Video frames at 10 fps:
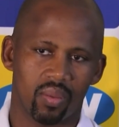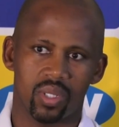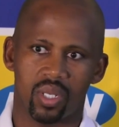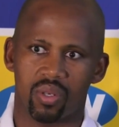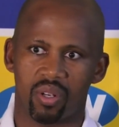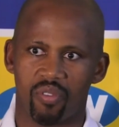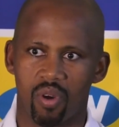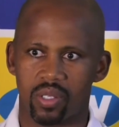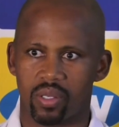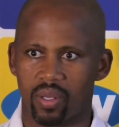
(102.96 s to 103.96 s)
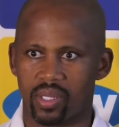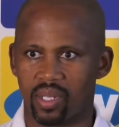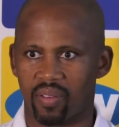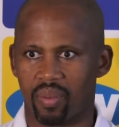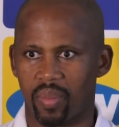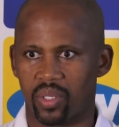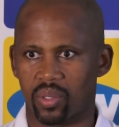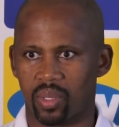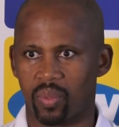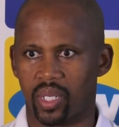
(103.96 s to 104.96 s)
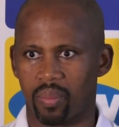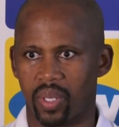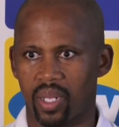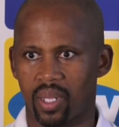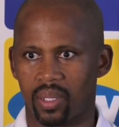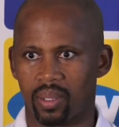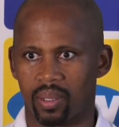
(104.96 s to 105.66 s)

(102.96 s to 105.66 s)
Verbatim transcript: we're just gonna focus on ourselves and make sure that we get better than